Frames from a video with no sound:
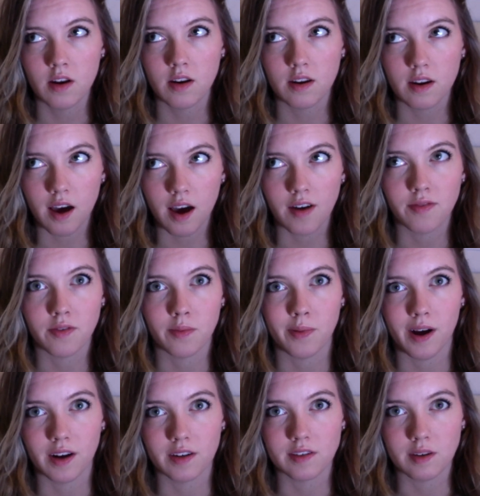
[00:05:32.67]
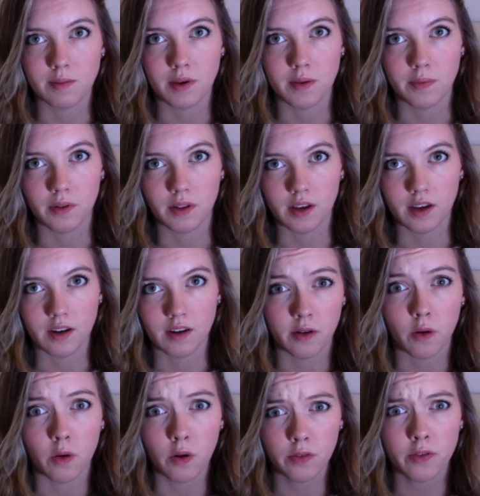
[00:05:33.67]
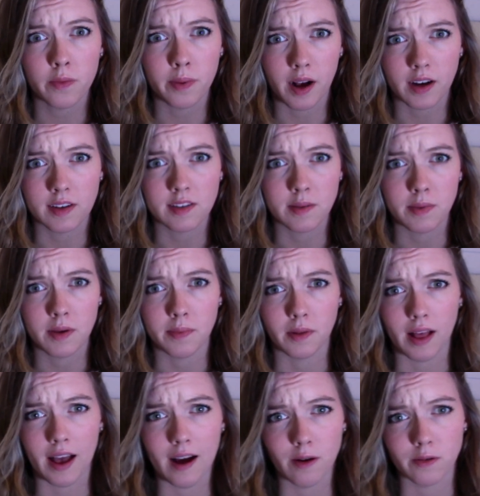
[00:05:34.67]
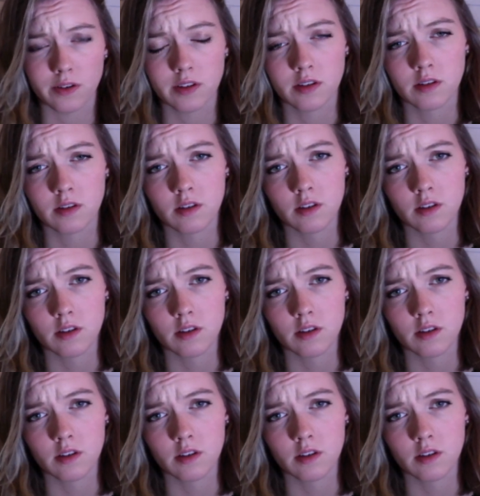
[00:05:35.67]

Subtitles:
not for boxing people in or for boxing people out.